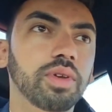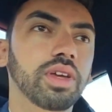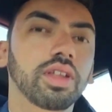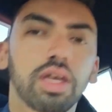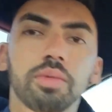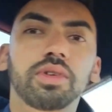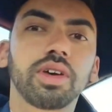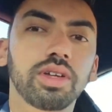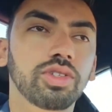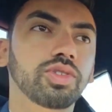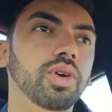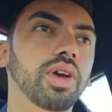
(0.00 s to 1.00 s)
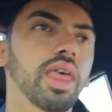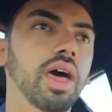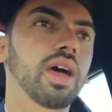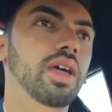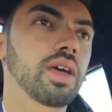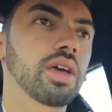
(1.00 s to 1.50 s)
being able to enjoy
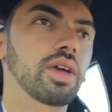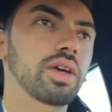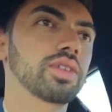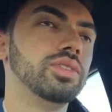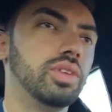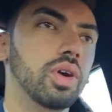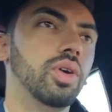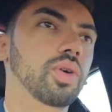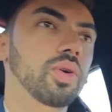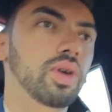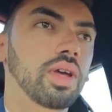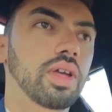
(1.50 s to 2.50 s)
that. So